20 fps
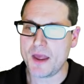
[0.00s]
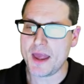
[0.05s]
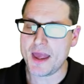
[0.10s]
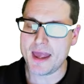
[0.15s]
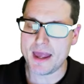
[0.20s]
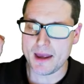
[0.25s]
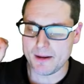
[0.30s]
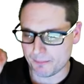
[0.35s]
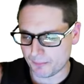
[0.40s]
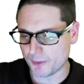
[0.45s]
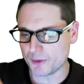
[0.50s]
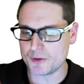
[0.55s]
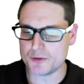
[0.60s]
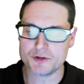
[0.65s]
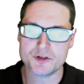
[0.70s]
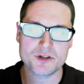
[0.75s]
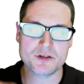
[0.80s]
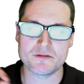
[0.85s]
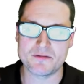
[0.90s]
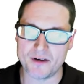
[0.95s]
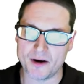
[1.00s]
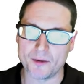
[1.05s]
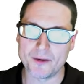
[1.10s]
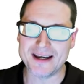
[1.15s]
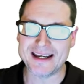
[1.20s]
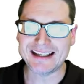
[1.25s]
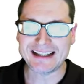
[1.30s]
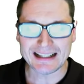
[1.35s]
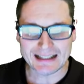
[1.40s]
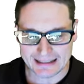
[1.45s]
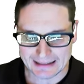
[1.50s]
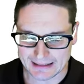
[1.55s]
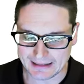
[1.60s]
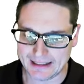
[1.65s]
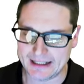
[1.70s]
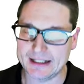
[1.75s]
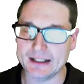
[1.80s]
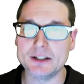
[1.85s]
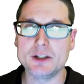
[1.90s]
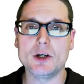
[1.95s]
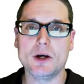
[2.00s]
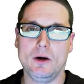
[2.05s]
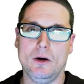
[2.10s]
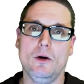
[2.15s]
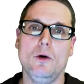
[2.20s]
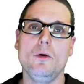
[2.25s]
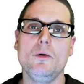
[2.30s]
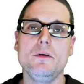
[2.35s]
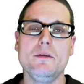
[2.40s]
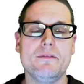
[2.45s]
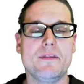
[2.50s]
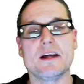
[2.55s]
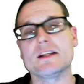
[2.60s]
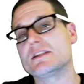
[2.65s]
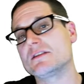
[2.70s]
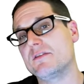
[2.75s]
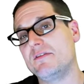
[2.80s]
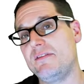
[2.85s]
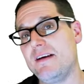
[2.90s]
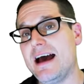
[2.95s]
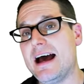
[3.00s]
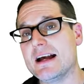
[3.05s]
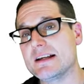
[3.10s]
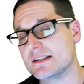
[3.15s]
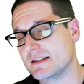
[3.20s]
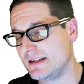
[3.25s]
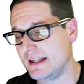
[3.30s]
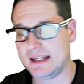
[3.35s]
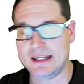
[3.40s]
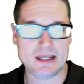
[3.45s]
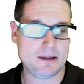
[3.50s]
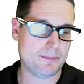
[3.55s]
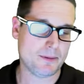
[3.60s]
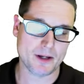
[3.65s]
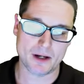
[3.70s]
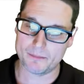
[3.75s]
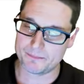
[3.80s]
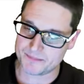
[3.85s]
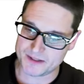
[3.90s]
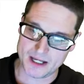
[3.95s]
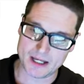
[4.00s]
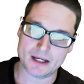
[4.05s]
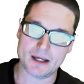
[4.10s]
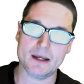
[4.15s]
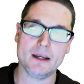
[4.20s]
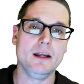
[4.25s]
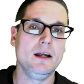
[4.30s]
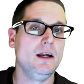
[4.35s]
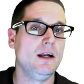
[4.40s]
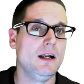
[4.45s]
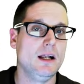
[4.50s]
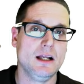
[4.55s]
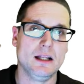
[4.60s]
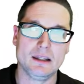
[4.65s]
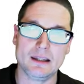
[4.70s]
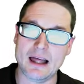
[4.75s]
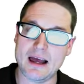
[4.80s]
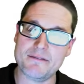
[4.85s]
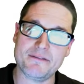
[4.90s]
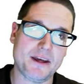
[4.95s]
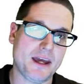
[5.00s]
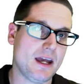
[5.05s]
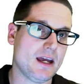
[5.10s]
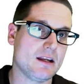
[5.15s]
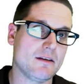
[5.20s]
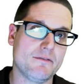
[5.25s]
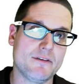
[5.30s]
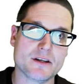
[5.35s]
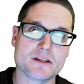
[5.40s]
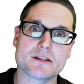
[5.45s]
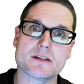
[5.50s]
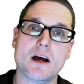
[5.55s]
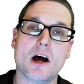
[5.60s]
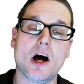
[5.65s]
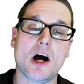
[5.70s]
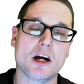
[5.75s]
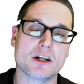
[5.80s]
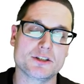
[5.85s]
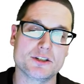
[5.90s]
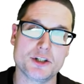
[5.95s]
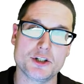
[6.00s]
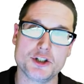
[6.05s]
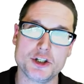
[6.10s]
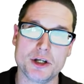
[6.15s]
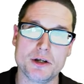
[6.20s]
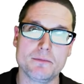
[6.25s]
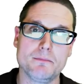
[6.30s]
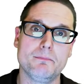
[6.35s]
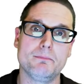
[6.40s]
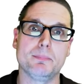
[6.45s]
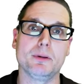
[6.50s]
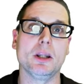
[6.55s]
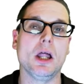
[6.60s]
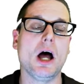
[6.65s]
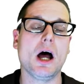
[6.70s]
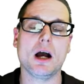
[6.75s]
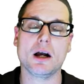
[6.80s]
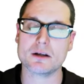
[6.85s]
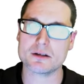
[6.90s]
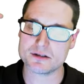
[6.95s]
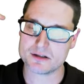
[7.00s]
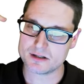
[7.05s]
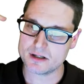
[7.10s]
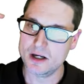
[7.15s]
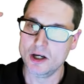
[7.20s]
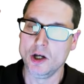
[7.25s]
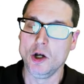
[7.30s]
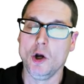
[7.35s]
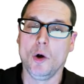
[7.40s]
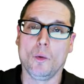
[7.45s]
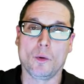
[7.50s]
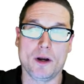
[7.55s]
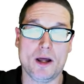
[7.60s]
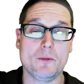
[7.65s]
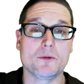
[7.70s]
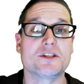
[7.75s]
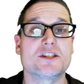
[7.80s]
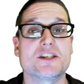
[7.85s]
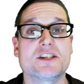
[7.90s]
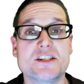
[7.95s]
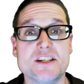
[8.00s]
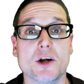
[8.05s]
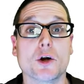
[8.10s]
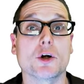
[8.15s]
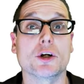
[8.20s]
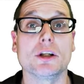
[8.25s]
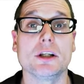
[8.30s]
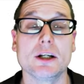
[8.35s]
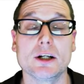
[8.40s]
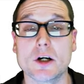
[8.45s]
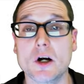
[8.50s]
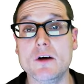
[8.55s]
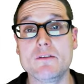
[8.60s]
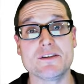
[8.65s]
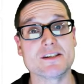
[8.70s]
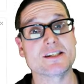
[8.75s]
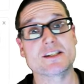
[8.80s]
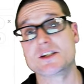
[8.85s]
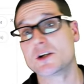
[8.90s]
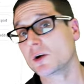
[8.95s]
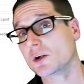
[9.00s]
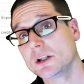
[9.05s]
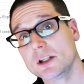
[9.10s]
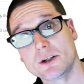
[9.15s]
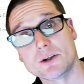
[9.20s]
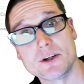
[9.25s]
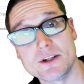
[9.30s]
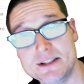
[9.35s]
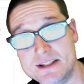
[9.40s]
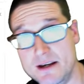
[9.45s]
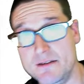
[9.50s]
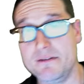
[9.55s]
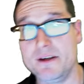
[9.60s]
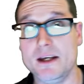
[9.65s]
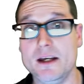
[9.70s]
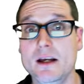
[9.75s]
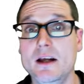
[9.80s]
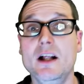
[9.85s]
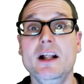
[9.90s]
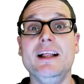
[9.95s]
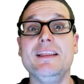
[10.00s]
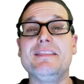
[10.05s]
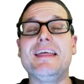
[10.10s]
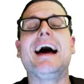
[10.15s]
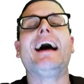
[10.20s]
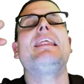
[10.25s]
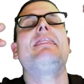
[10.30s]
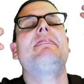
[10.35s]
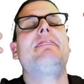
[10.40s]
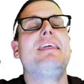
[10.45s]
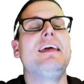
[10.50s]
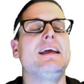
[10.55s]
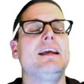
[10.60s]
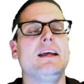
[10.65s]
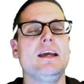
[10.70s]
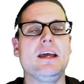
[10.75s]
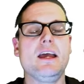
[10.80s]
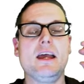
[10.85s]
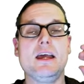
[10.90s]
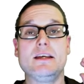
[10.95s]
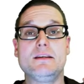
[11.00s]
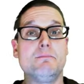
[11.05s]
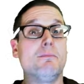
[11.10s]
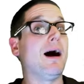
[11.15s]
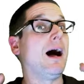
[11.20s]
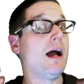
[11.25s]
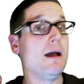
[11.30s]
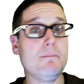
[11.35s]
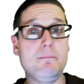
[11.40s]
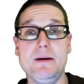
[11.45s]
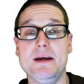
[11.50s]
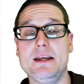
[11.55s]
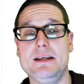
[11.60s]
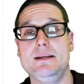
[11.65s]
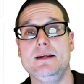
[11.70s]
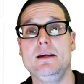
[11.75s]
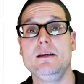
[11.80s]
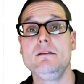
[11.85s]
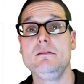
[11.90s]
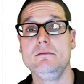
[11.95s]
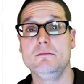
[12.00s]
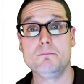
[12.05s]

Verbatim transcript: It produces very clean code that's fast. They keep it updated. Live Canvas, Oxygen, Blocks. What I would steer clear of is Divi. That thing, in my opinion,